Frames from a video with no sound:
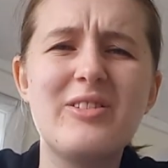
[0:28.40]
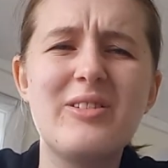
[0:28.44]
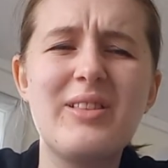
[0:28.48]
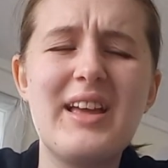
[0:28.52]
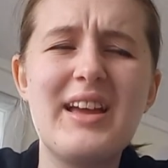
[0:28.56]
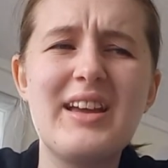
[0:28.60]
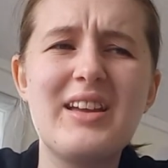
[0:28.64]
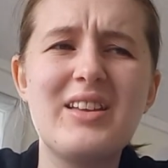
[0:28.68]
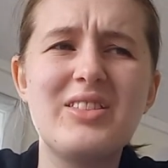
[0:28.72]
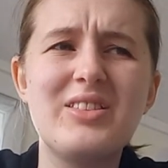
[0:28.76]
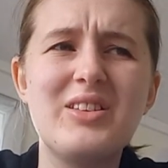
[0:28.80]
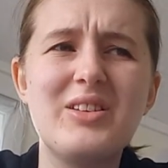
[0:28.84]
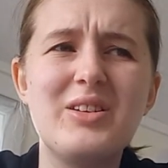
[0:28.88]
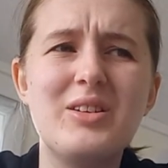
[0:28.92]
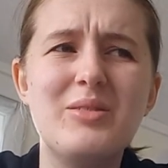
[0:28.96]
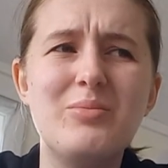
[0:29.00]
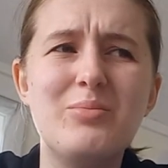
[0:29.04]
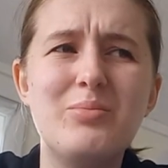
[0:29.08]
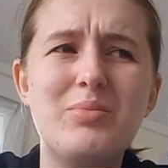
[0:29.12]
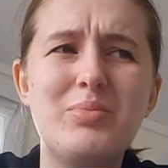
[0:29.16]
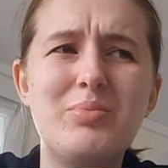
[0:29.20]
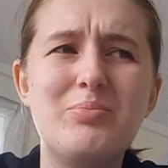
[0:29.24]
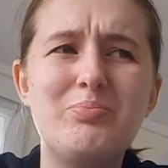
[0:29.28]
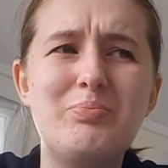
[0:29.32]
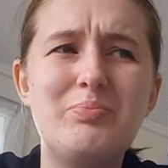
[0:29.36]
like the
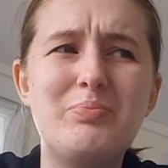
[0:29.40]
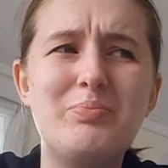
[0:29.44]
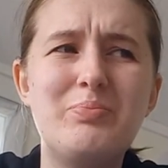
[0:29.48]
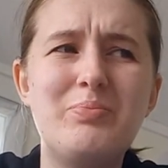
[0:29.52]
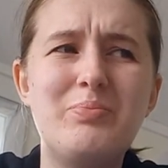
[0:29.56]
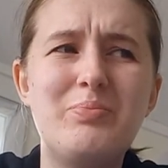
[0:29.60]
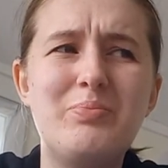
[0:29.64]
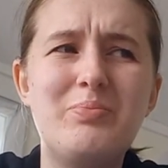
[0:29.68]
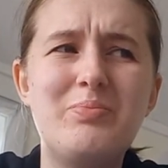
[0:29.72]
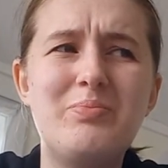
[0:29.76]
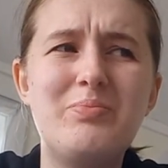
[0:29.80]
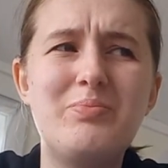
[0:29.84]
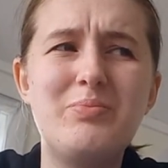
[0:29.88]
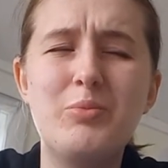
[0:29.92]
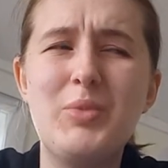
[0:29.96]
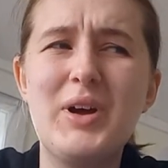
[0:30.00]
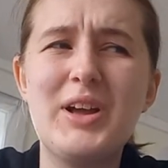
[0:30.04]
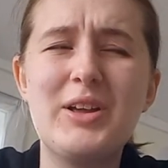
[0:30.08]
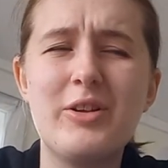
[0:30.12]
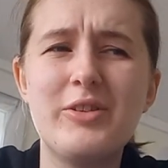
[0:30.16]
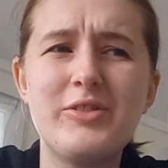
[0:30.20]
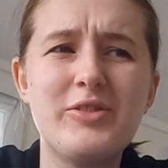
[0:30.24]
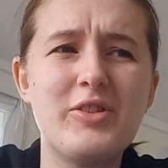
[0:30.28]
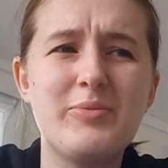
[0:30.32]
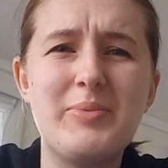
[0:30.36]

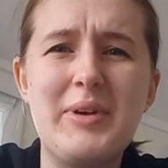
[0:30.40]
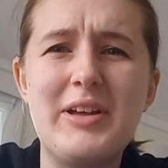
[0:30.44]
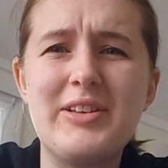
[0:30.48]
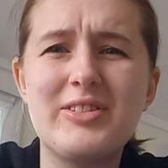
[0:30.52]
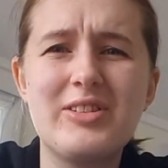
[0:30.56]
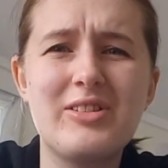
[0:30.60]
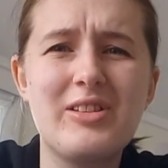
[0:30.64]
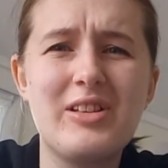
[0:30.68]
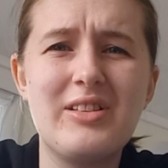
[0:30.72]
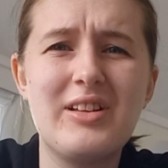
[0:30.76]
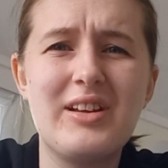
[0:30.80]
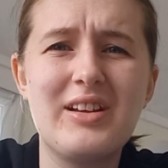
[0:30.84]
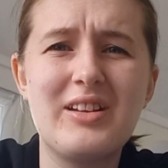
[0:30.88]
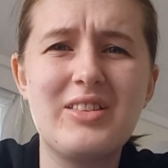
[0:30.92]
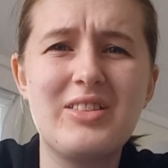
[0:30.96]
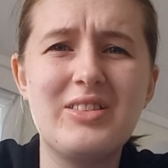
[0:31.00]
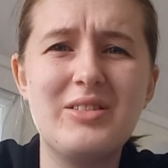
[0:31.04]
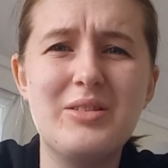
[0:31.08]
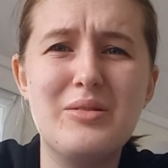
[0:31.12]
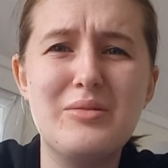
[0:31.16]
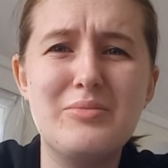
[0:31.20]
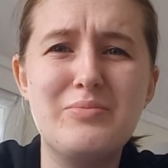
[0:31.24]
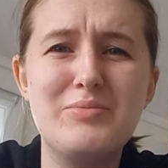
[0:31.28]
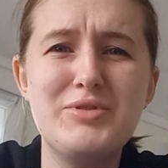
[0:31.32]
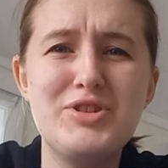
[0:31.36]
Wickles is basically like
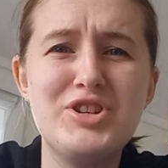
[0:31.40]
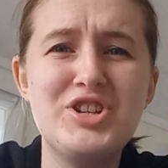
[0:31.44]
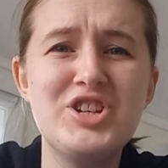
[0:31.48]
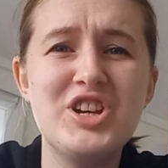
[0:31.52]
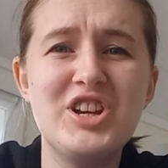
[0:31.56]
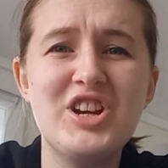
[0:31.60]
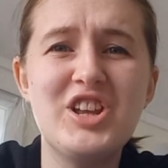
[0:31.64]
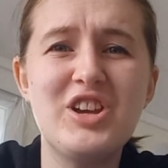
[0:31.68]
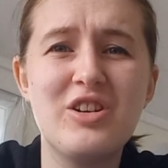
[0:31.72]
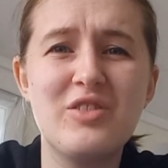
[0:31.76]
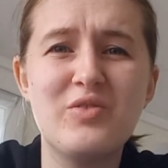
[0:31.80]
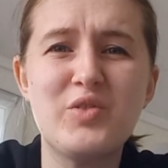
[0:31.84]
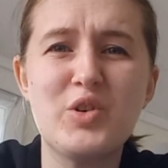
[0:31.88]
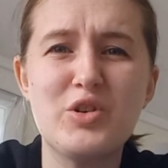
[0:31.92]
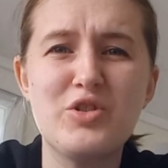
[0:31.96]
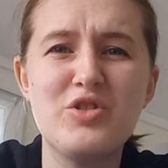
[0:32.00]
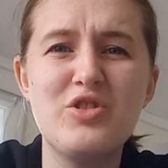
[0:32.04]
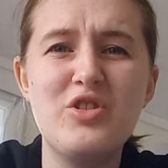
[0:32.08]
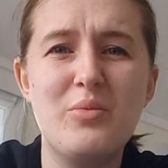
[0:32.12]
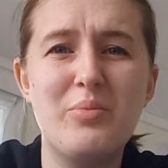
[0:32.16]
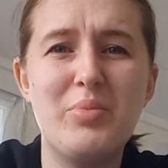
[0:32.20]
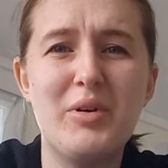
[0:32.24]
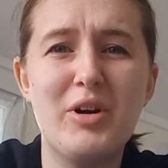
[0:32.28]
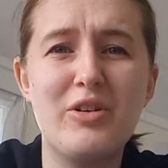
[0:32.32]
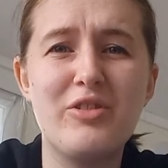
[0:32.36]
the shittier version
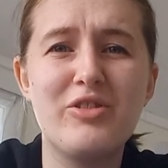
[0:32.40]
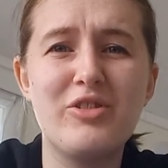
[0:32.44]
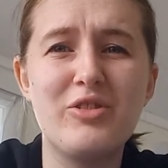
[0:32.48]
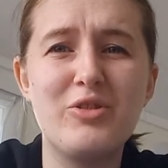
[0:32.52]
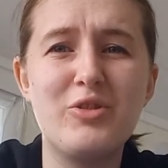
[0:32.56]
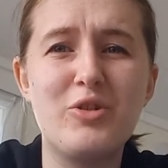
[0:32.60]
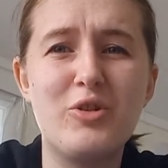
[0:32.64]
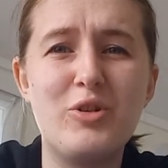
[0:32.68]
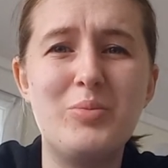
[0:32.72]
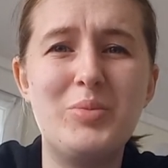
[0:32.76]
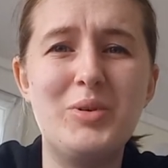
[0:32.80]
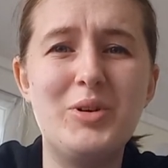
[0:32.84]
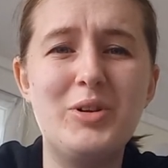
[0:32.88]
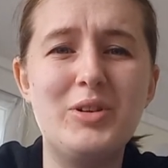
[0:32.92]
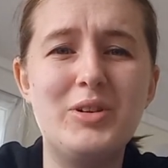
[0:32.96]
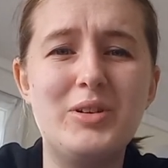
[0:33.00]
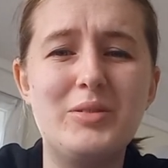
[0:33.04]
of Barnes and Noble